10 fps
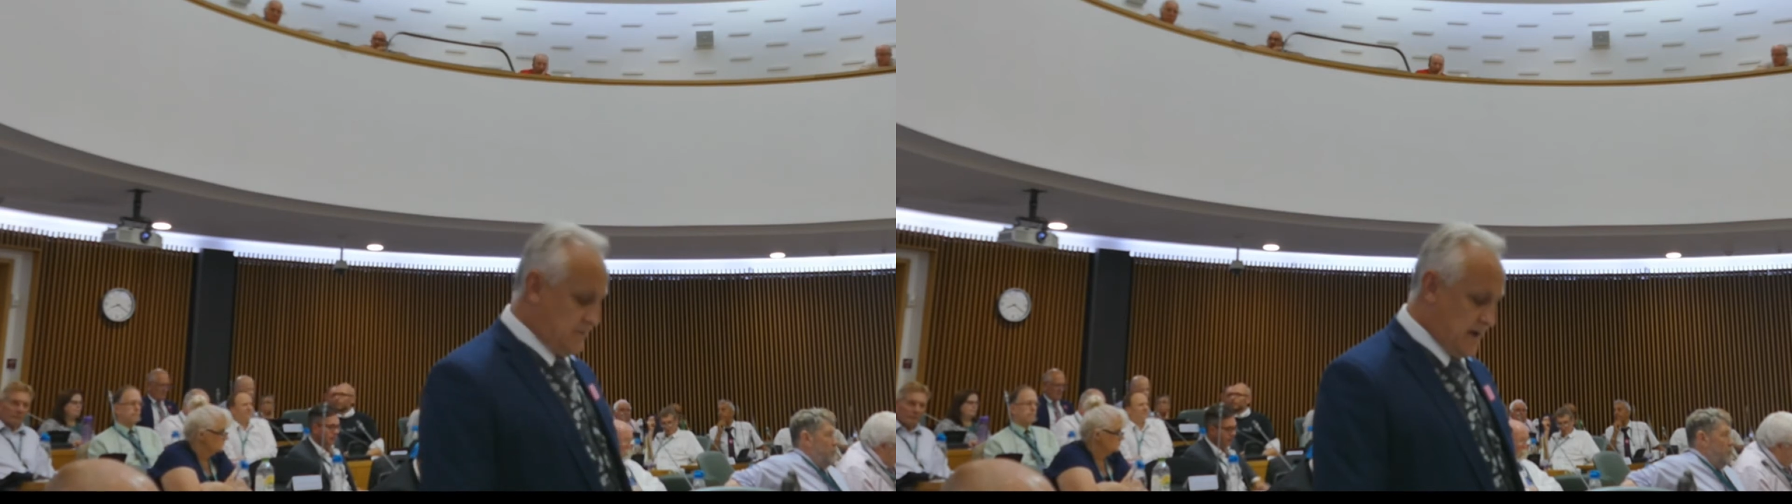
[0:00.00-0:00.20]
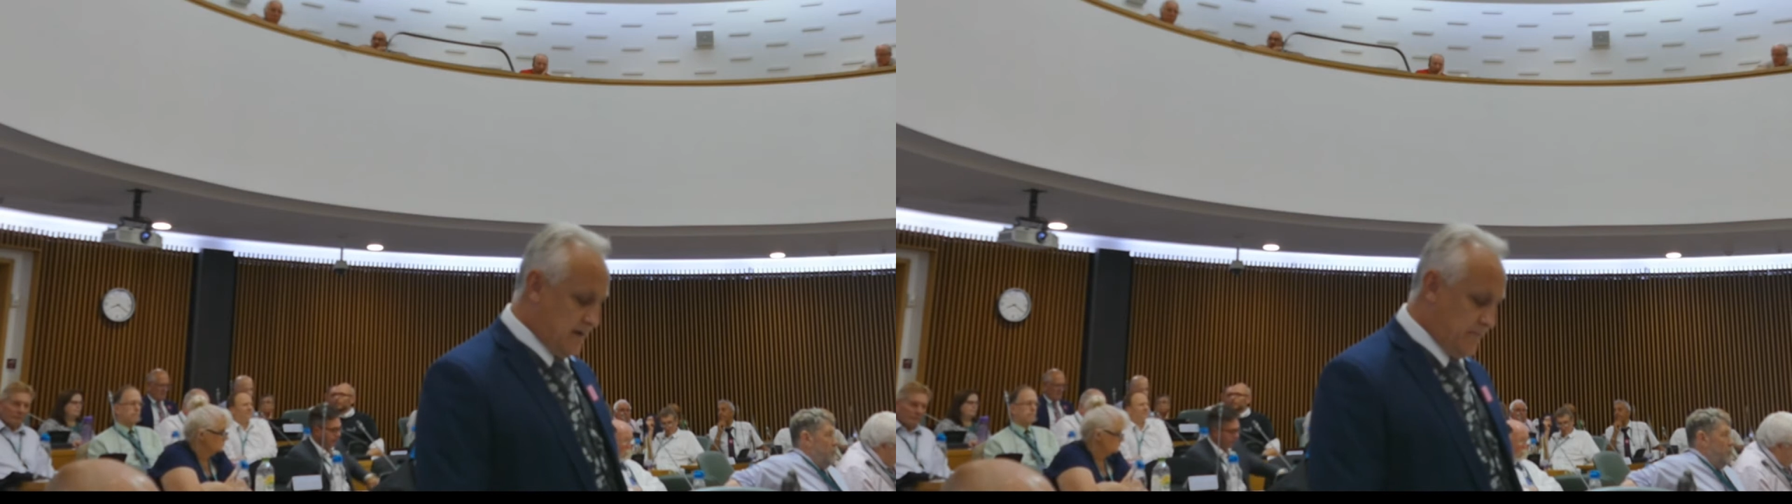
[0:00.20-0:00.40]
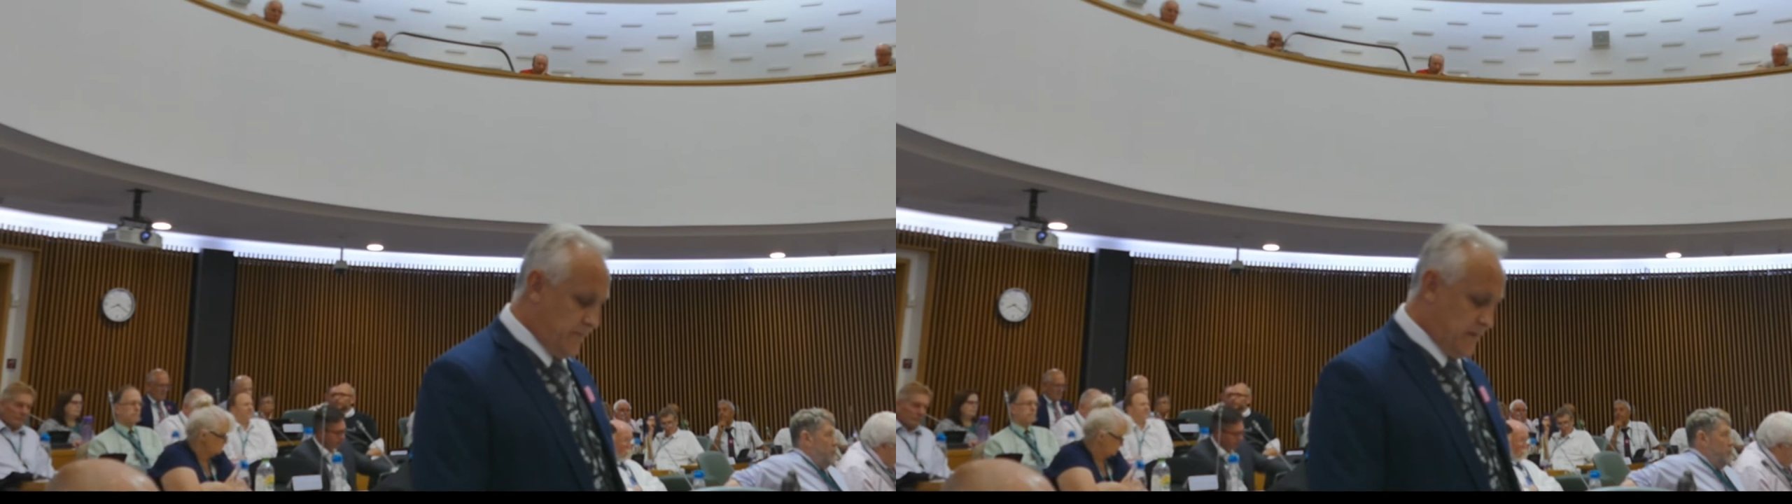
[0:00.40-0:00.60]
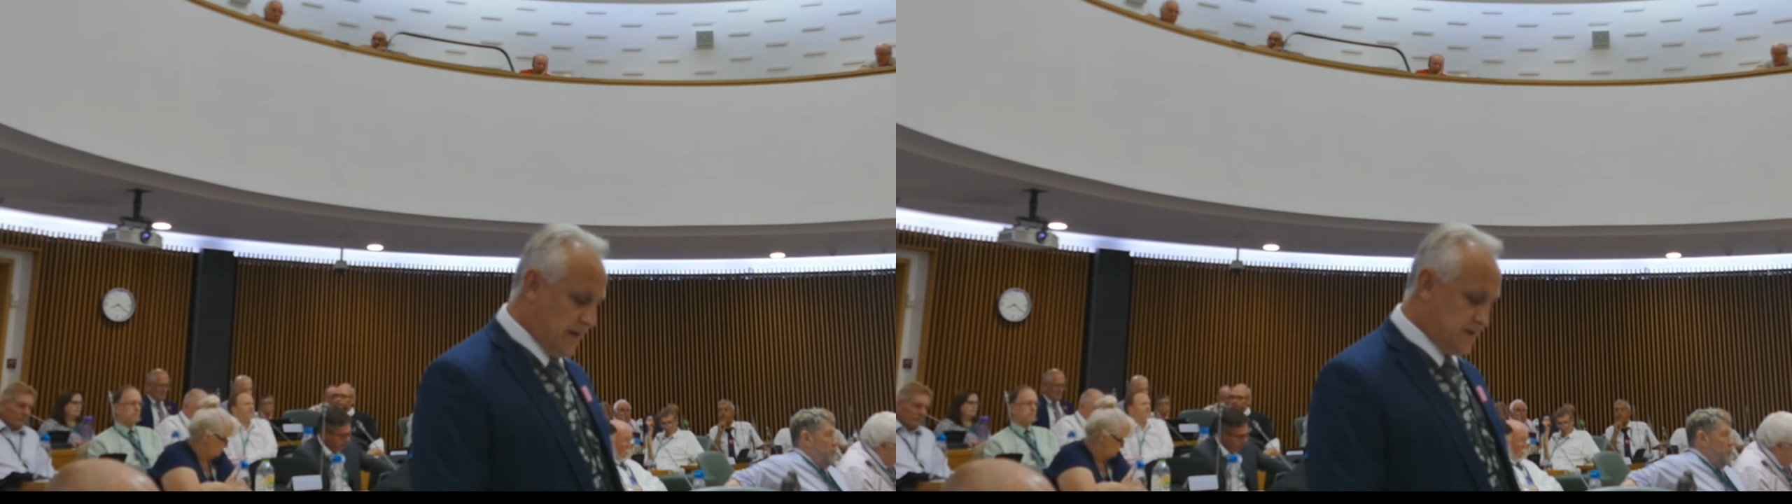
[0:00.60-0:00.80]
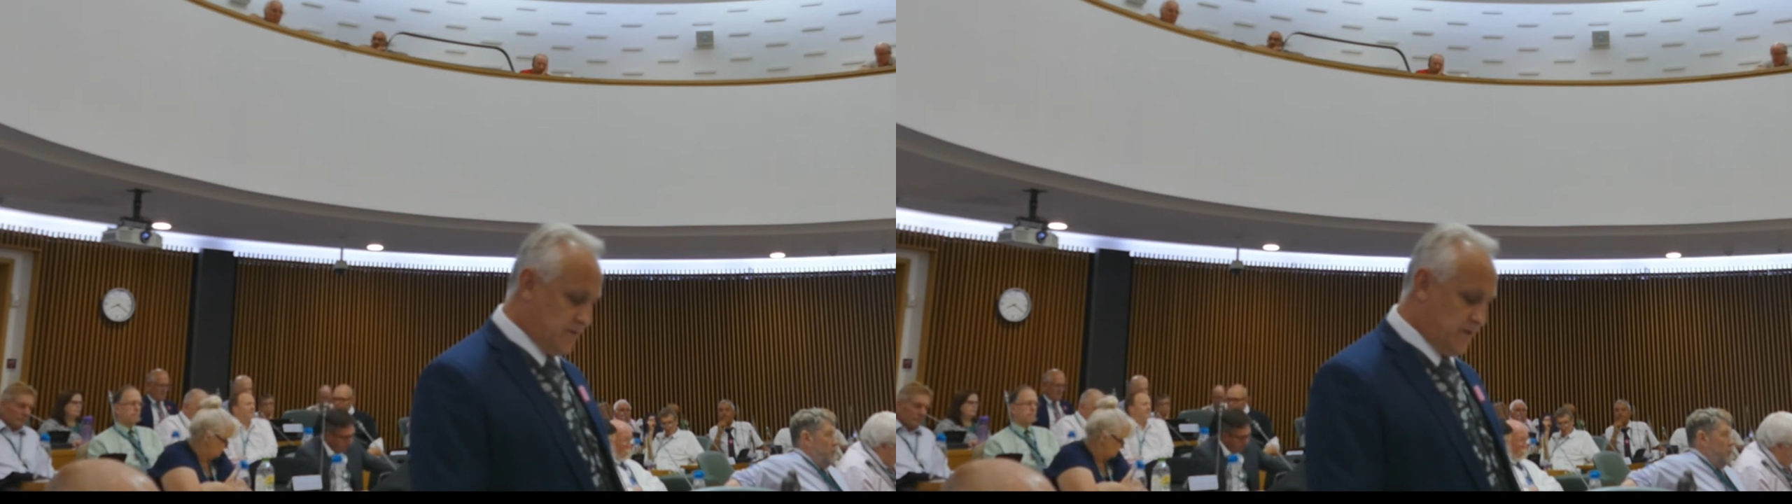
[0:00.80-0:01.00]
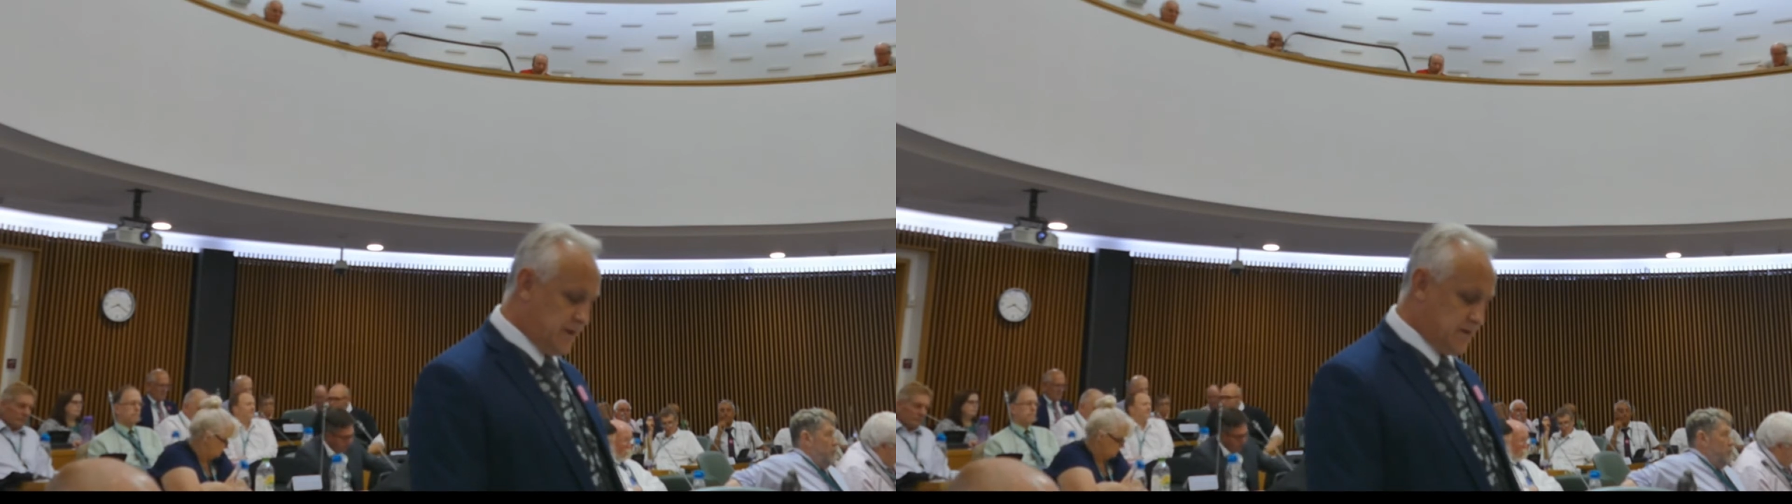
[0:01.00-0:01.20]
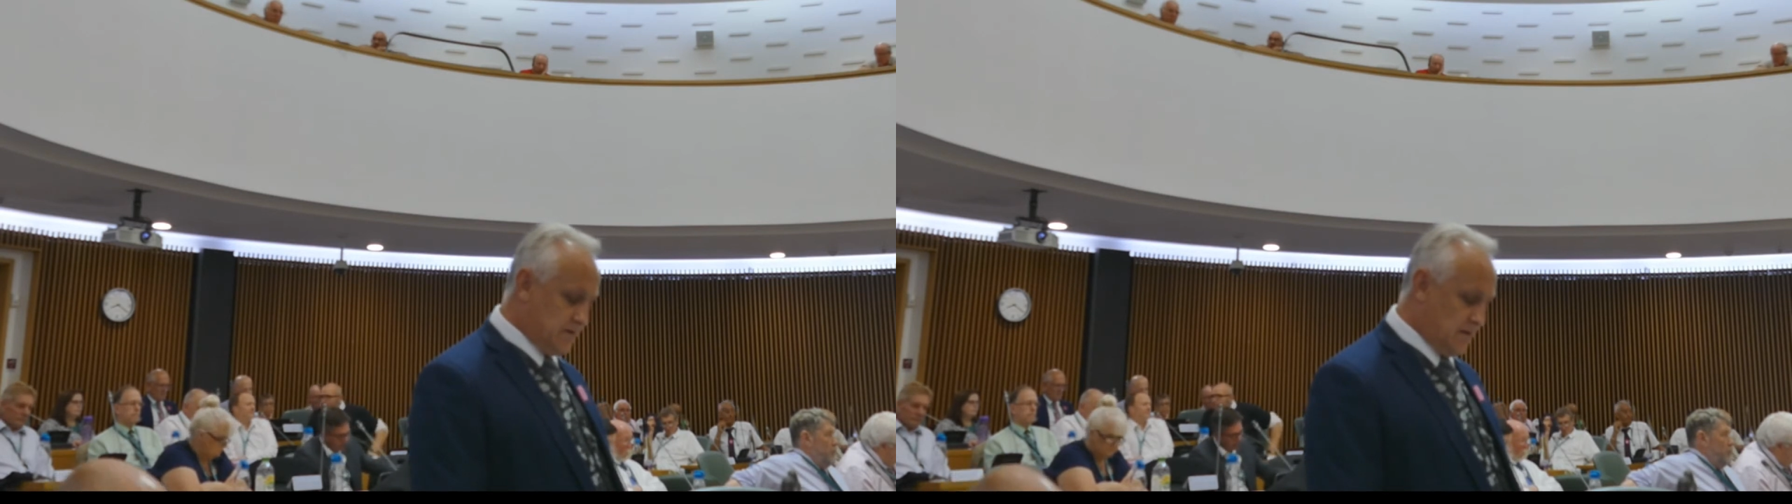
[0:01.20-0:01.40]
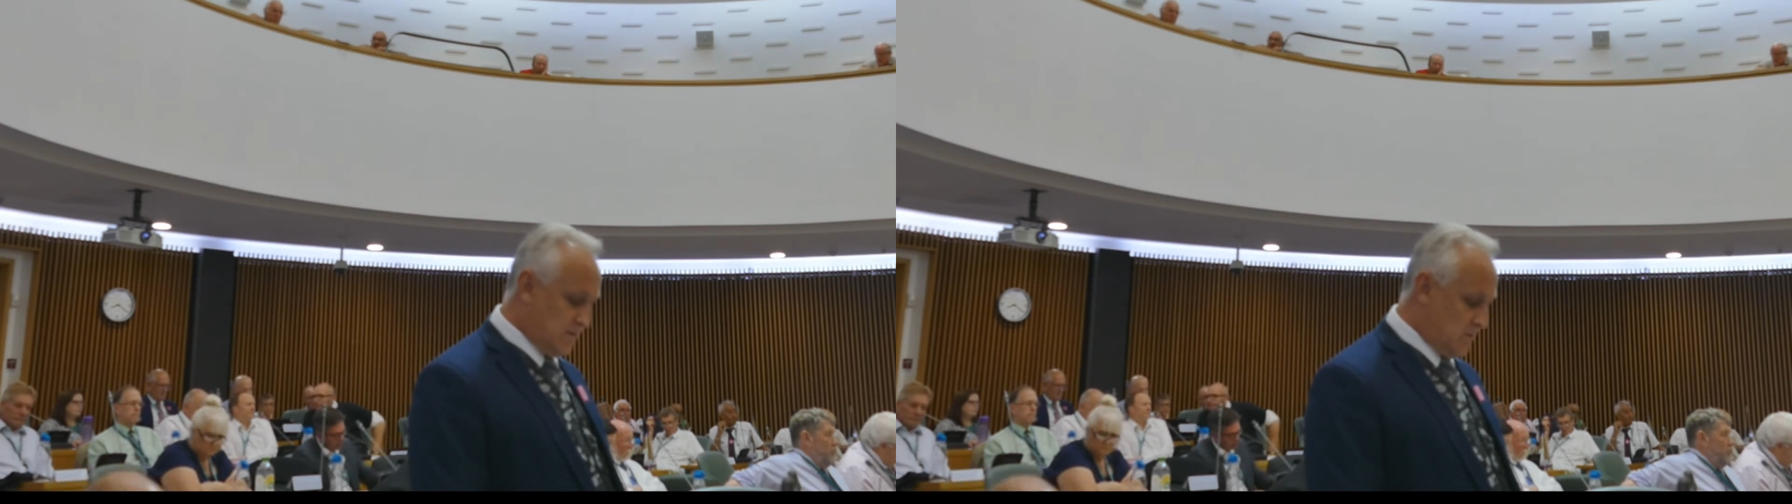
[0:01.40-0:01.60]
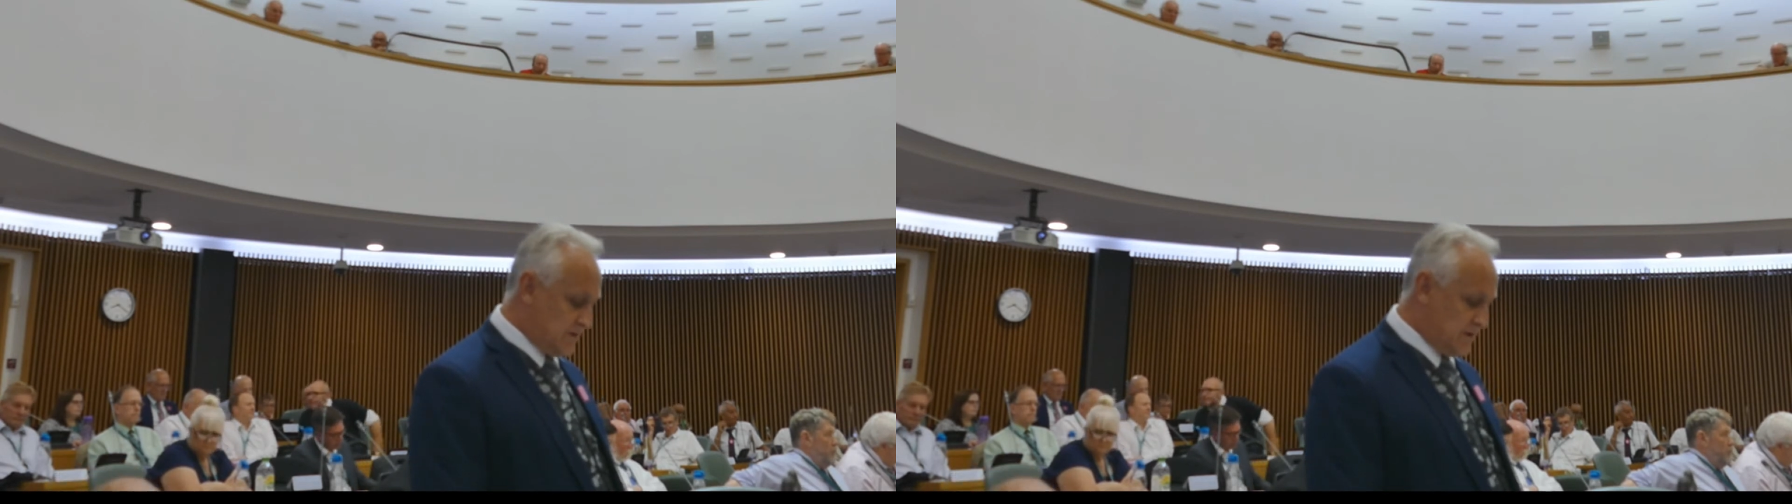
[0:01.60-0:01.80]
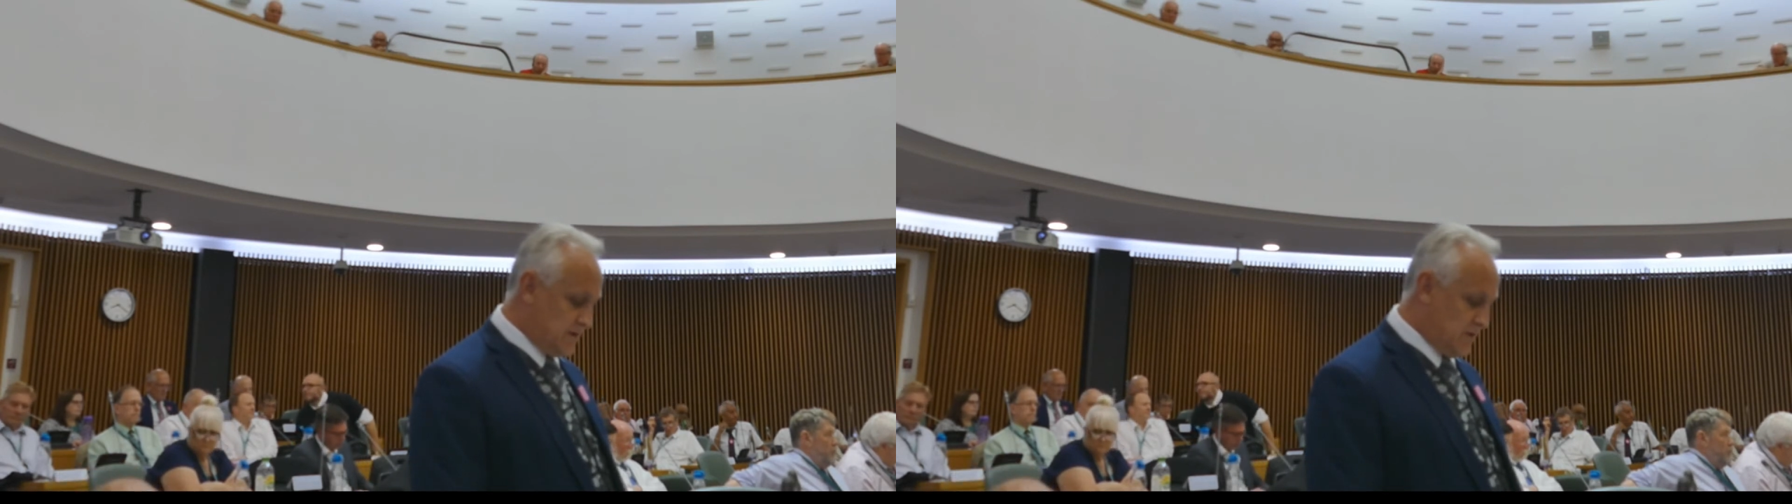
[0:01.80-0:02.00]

Mayor, as the recent unwanted